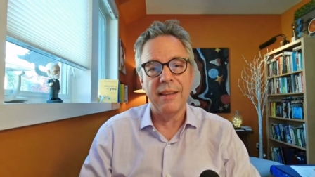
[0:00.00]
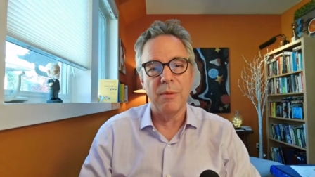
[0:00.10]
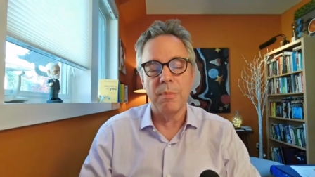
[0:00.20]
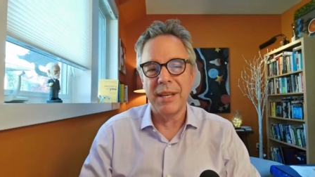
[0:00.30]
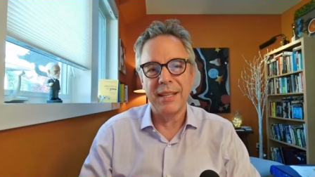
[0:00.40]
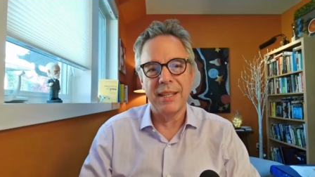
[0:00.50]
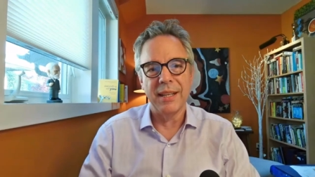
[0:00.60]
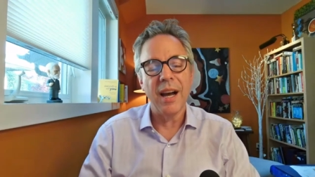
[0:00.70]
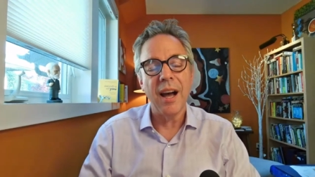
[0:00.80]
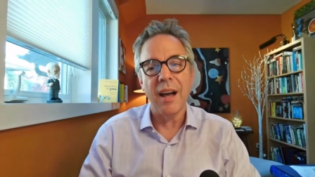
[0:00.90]
And the
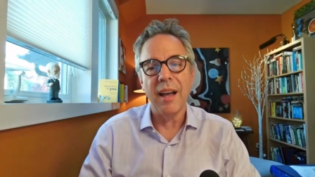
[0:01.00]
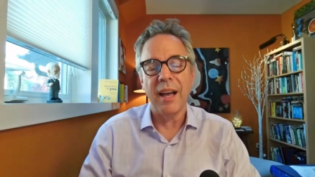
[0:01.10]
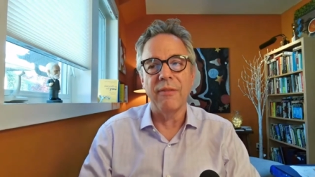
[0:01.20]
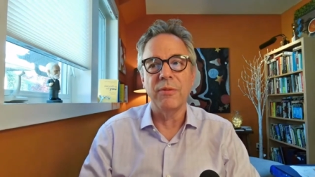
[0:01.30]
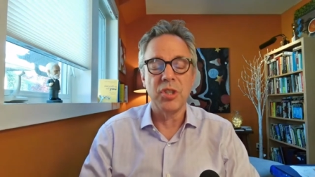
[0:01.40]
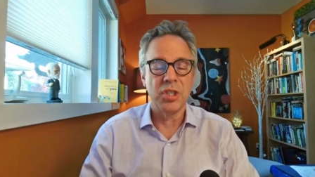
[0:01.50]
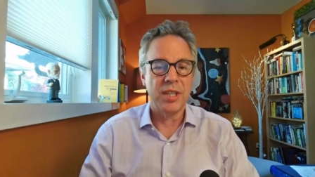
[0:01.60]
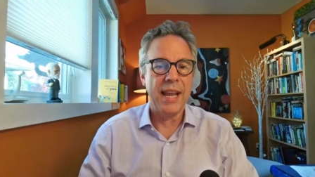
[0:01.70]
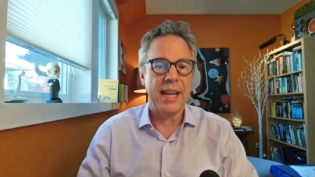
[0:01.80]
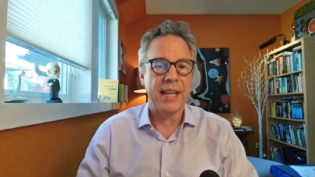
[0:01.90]
media have
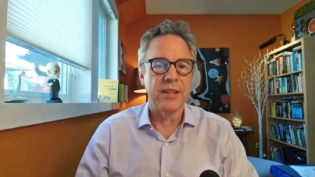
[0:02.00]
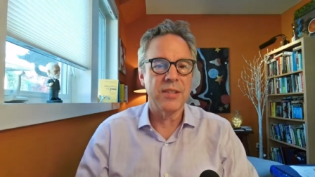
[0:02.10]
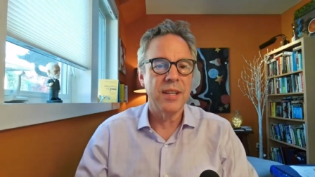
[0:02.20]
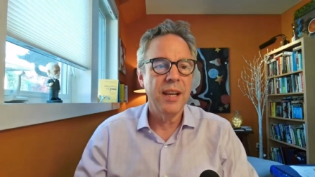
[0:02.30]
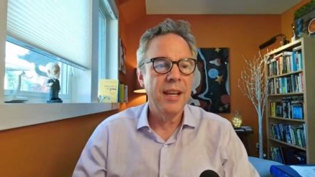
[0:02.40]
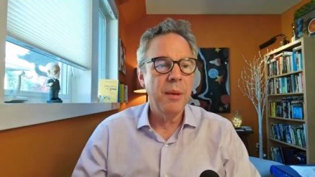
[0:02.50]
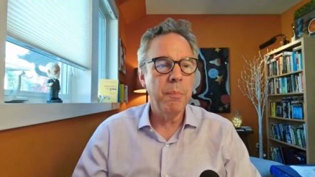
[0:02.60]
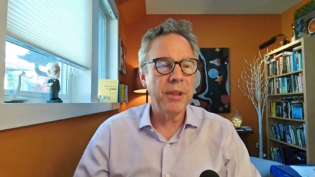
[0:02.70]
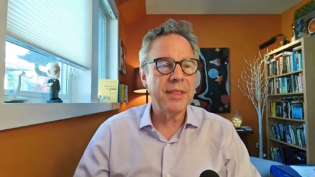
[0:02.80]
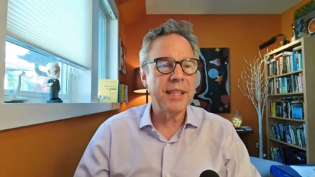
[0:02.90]
changed
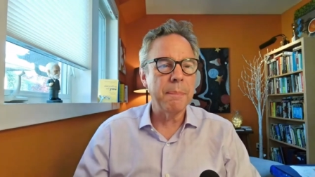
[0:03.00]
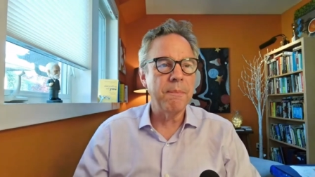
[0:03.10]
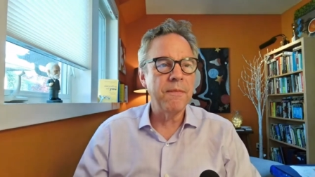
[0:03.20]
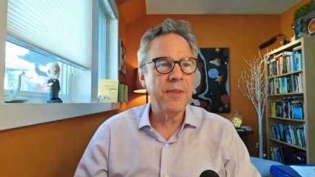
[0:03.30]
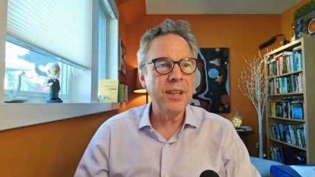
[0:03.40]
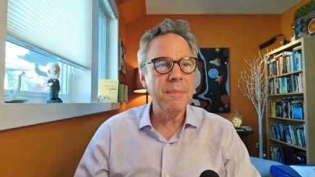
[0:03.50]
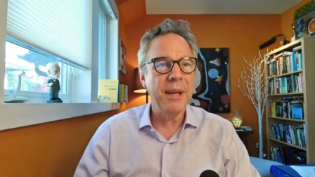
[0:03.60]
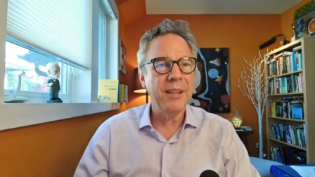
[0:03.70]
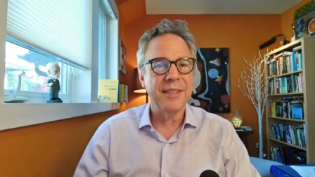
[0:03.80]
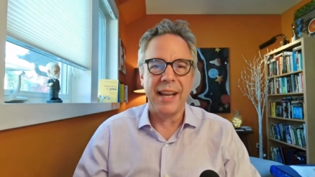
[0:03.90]
but the
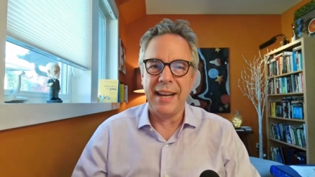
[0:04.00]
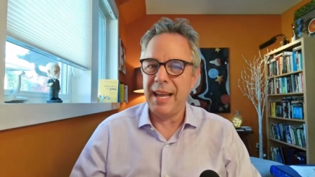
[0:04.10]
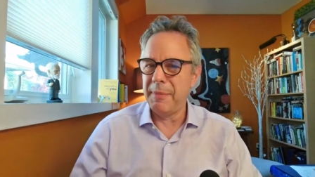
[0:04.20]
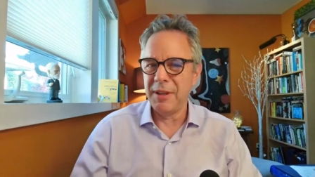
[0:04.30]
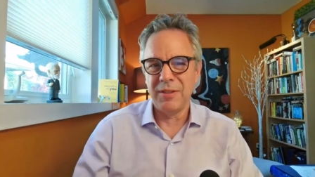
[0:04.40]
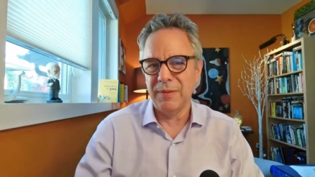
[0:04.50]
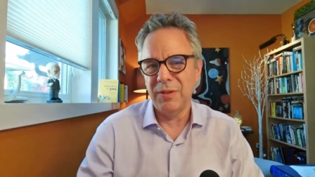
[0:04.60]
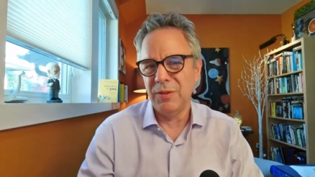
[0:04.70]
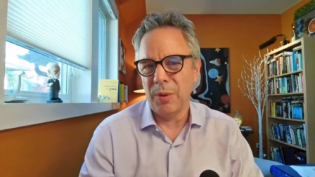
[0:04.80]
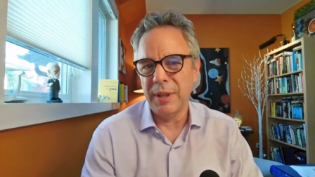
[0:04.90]
fundamental dynamics of
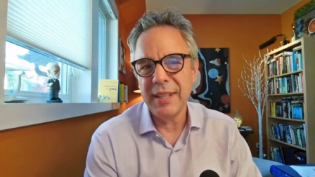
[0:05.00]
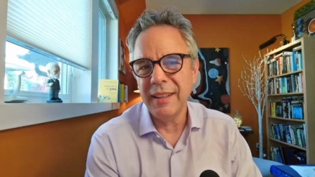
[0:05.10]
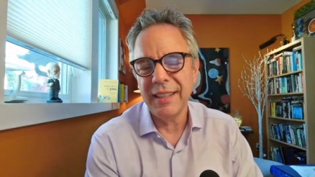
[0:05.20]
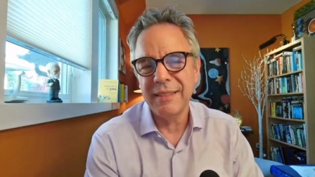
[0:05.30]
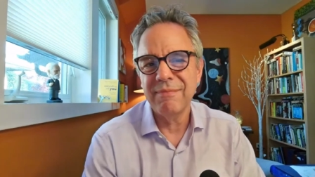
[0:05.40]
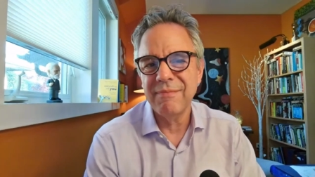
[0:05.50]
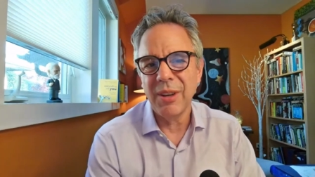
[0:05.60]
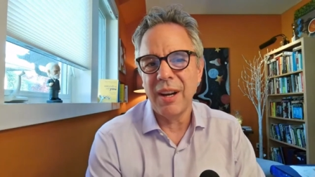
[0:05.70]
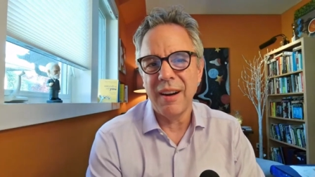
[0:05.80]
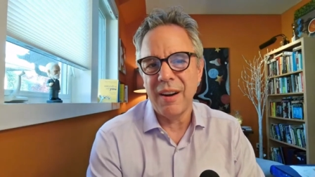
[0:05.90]
storytelling
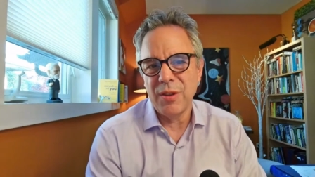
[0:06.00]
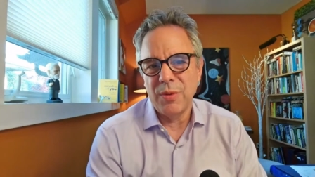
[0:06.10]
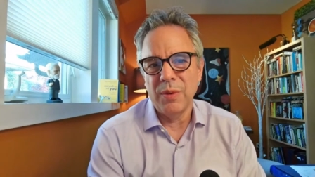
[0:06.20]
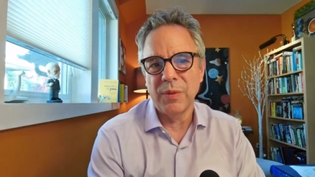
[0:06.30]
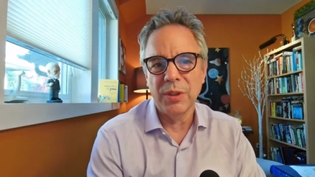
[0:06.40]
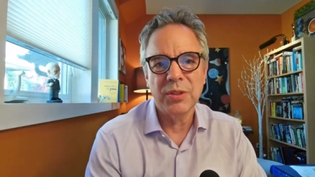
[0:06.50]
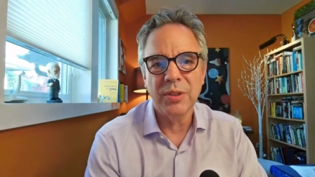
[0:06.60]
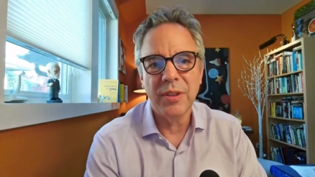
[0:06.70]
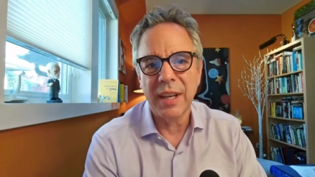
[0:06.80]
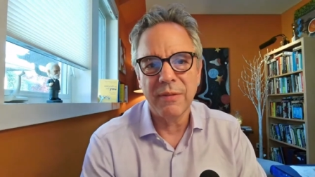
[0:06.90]
are, are,
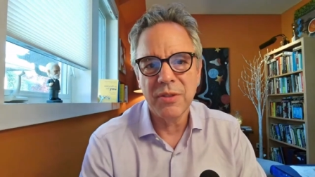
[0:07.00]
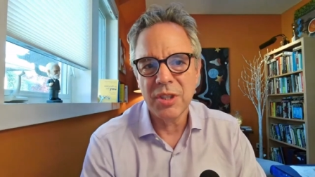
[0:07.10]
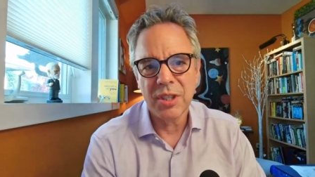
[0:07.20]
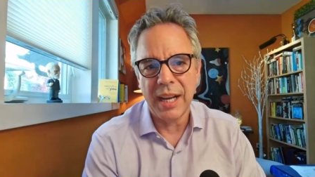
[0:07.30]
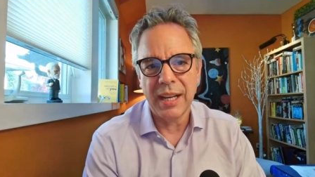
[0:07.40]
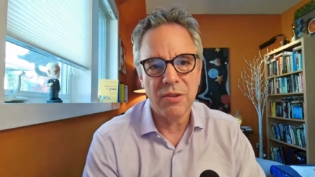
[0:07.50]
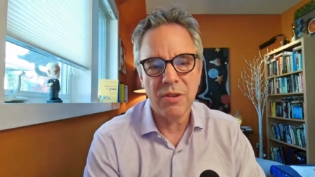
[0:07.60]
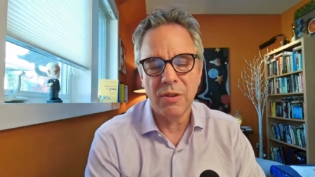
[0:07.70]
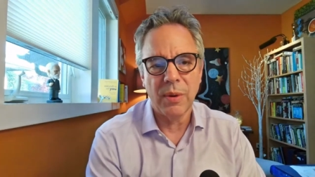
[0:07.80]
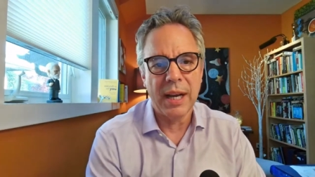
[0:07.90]
universal. They've
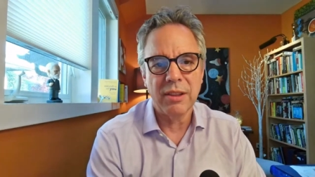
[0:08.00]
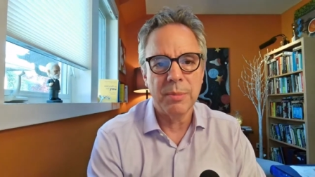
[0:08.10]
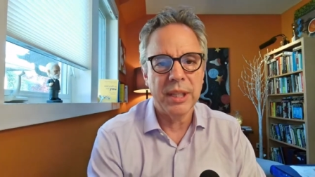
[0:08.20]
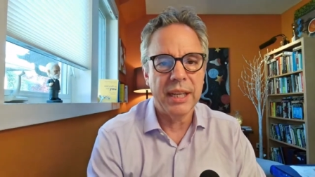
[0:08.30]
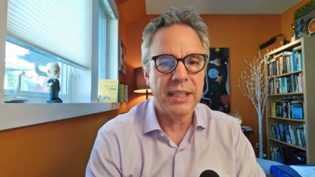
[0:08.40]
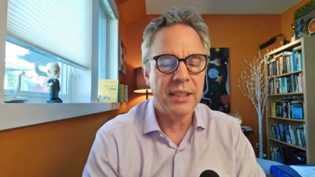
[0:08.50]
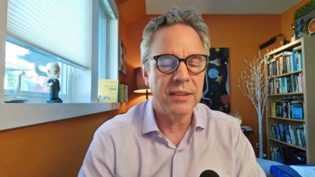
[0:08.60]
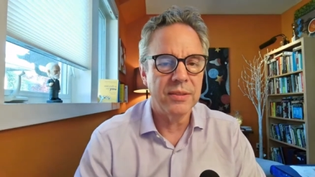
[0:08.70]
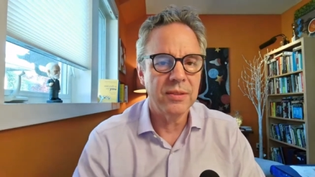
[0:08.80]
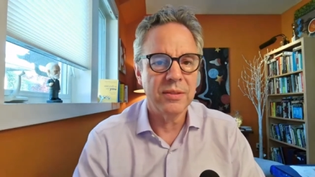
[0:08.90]
changed throughout the millennia
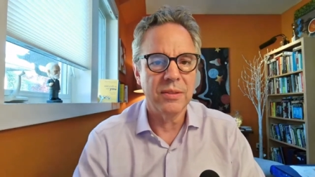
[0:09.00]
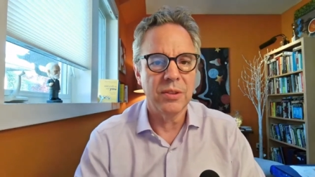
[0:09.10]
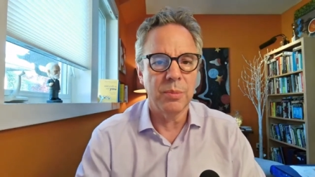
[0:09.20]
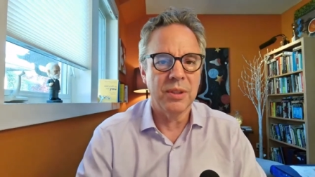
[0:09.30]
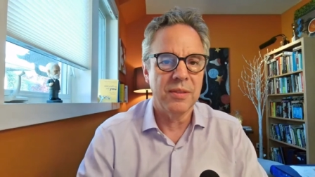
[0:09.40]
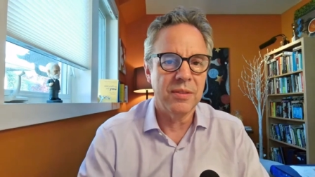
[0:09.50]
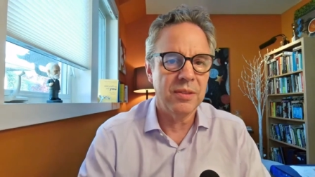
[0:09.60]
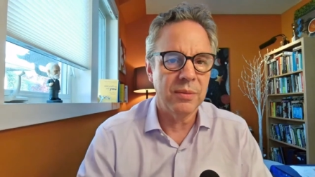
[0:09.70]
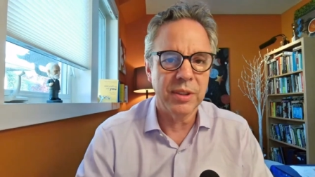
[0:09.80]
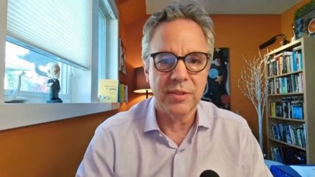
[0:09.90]
as human
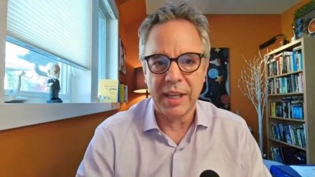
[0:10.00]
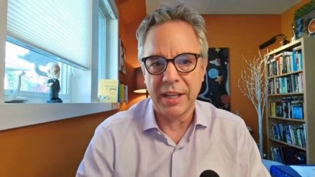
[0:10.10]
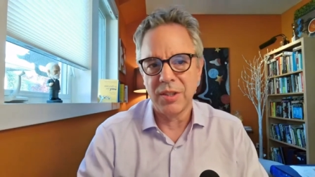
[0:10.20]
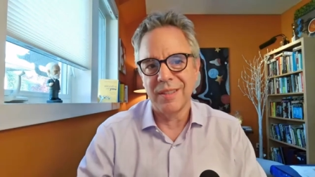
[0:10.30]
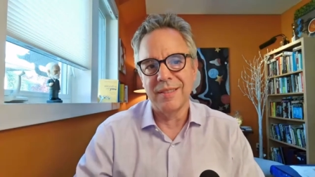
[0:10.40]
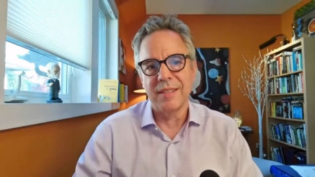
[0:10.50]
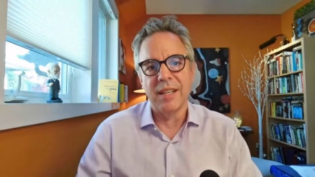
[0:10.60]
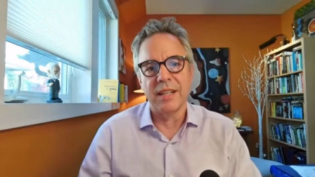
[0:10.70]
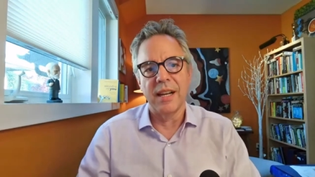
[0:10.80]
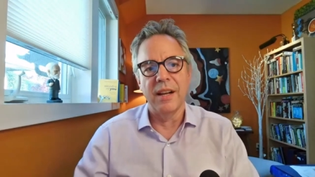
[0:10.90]
civilizations and
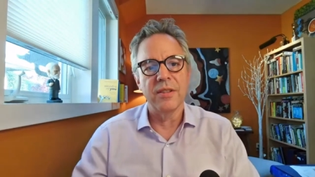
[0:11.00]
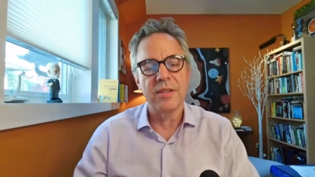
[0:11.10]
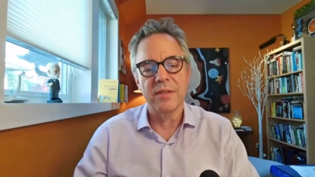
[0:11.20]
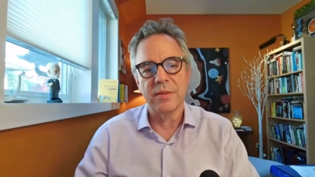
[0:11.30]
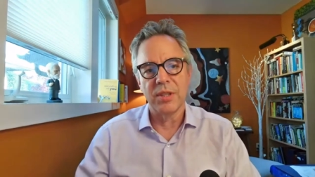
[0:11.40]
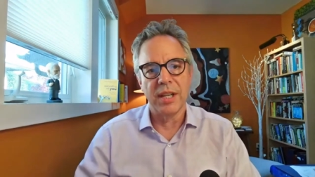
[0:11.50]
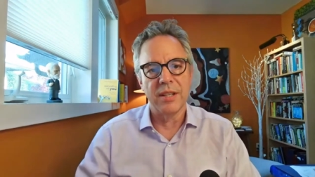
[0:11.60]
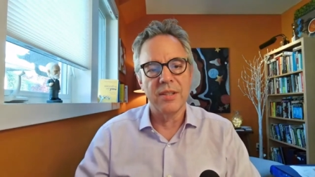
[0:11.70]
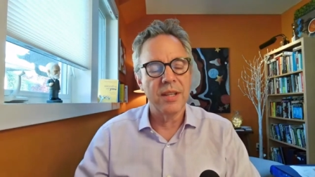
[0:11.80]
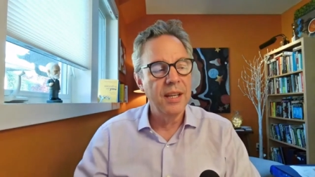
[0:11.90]
technologies have
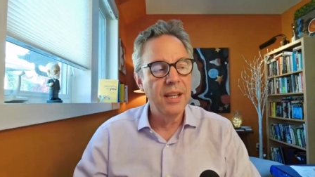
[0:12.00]
changed.